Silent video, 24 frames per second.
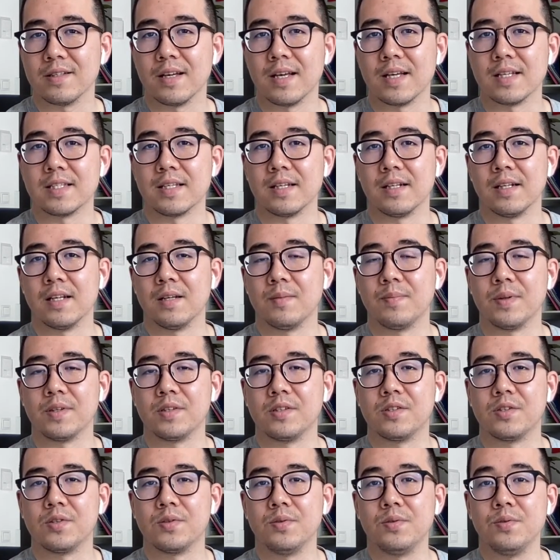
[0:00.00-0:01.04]
It's a little bit
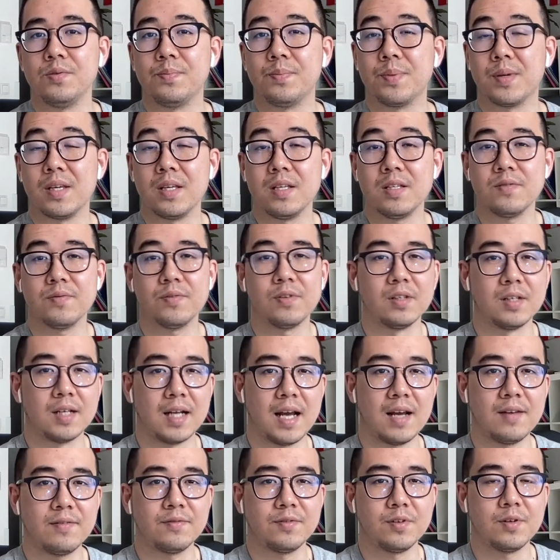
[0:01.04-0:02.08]
too peaceful
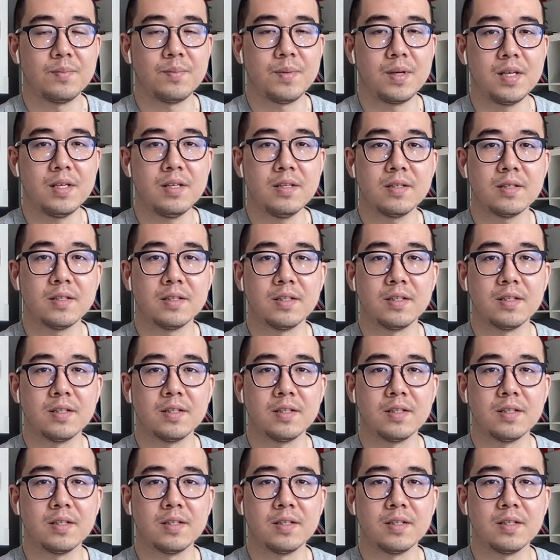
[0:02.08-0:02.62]
life for me.